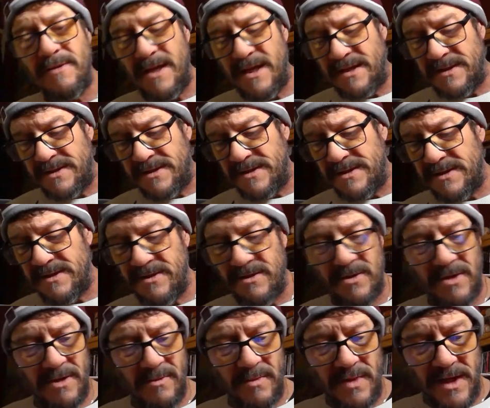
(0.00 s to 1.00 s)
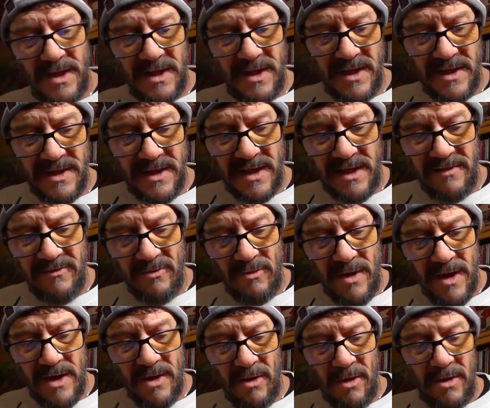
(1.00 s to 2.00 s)
That's going to be in the
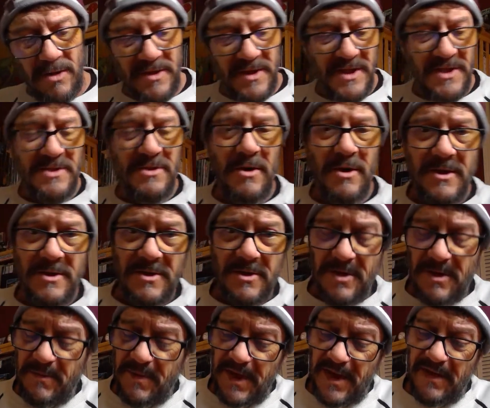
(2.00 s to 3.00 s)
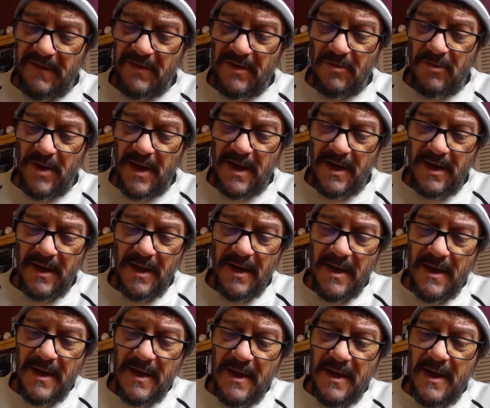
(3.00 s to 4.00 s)
giveaway. All these cards are going to be given away.
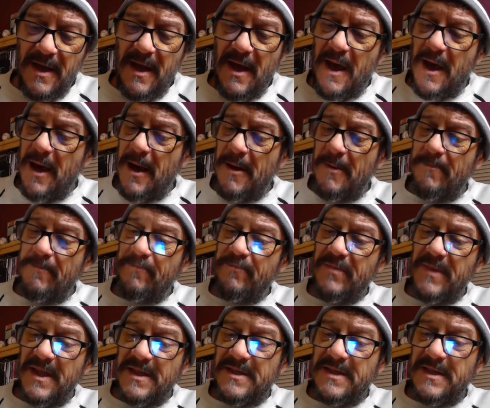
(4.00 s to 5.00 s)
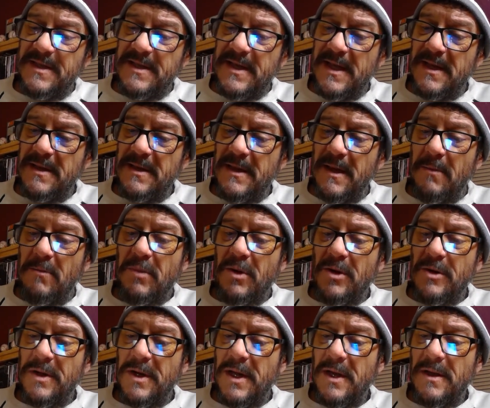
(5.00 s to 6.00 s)
This is
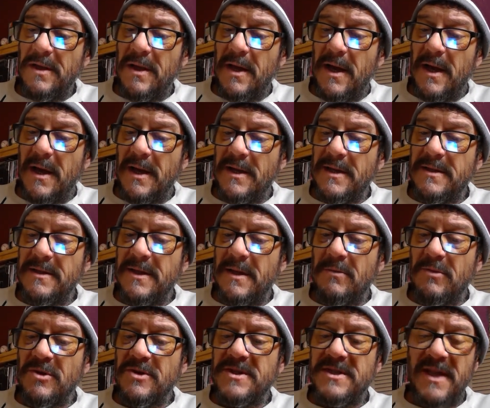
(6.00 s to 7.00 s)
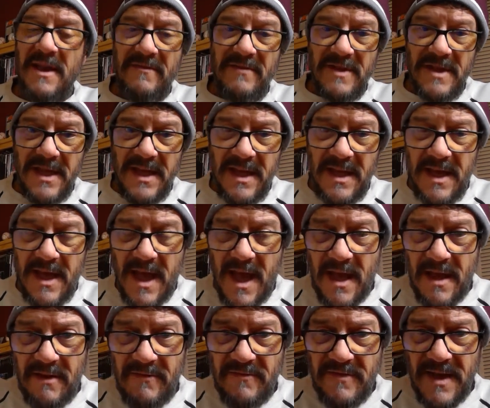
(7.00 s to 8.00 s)
numbered number 70
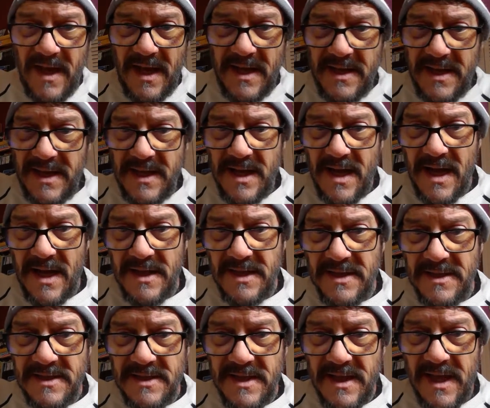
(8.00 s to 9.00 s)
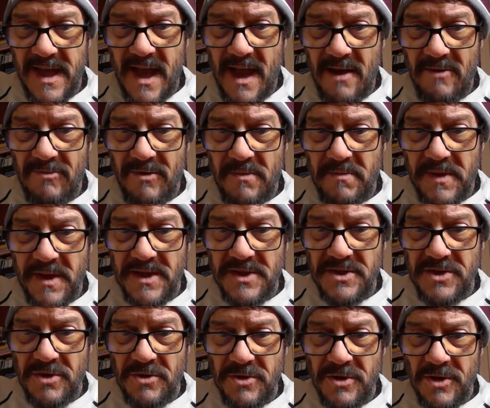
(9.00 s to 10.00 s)
out of 99. This is a Cal Ripken
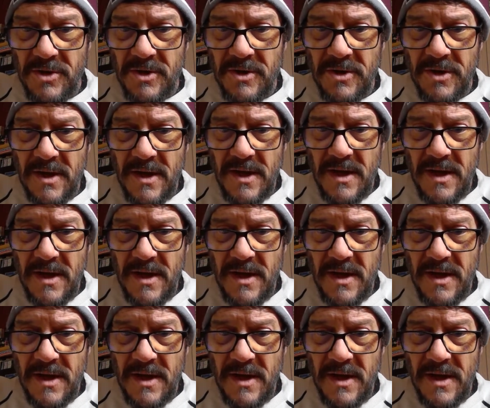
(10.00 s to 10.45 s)
Jr.